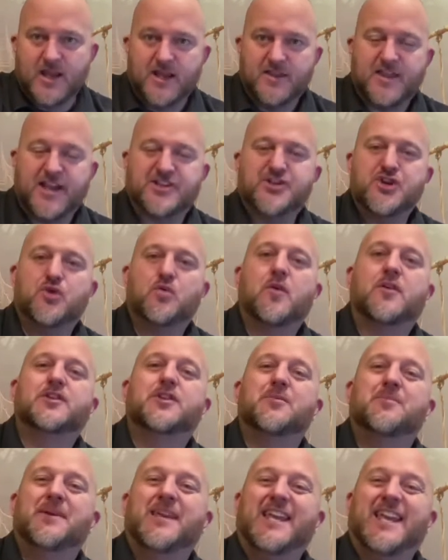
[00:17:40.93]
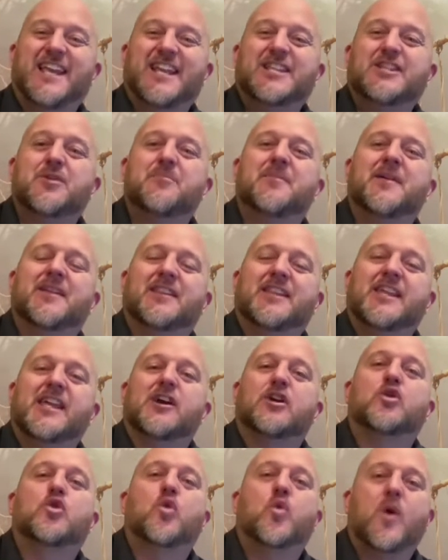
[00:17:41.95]
That you want to be intimately
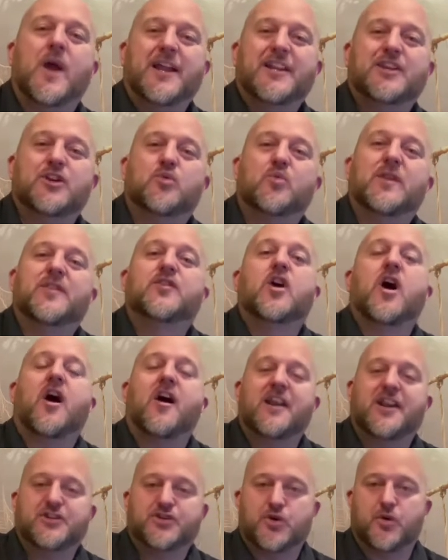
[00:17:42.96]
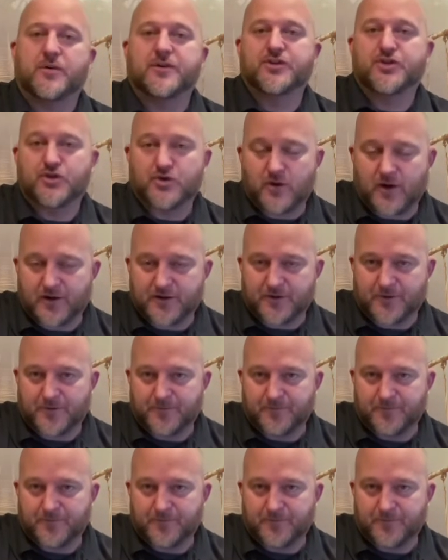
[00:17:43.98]
acquainted with God as your instructor.